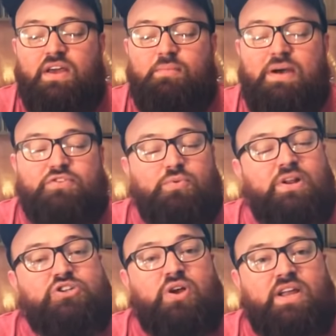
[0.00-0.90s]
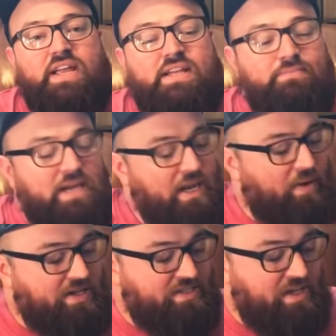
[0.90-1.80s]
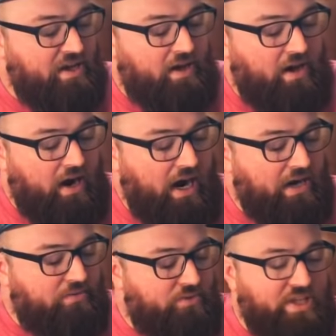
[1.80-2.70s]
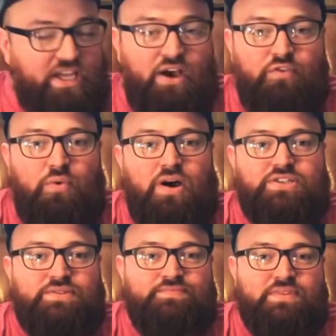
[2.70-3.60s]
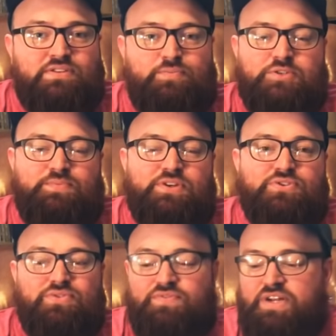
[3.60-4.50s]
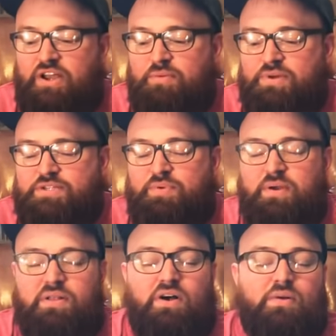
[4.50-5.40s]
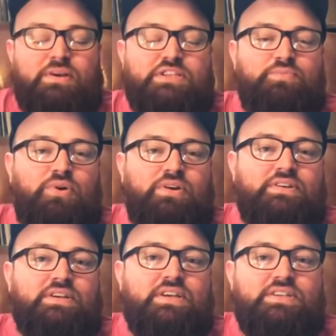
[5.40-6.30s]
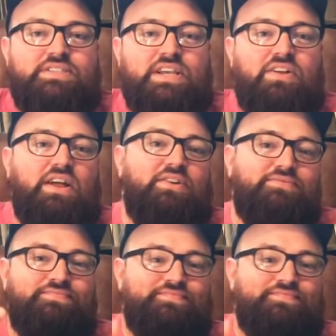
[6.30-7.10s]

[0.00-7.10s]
I have to rent a truck again. But anyways. Alright, well, thank y'all for watching. It's supposed to be a short video, but it's probably long by this point. See y'all later.